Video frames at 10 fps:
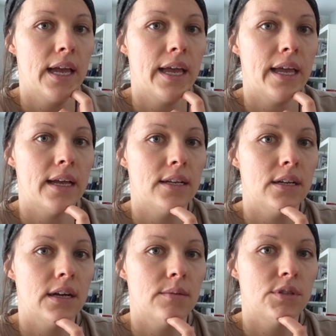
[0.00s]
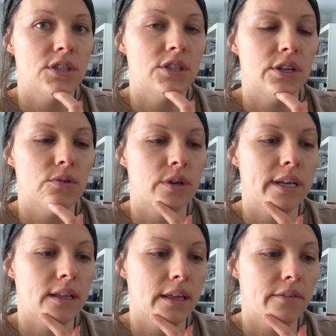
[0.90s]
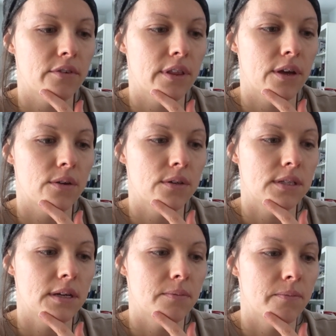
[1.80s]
and just general healing for those.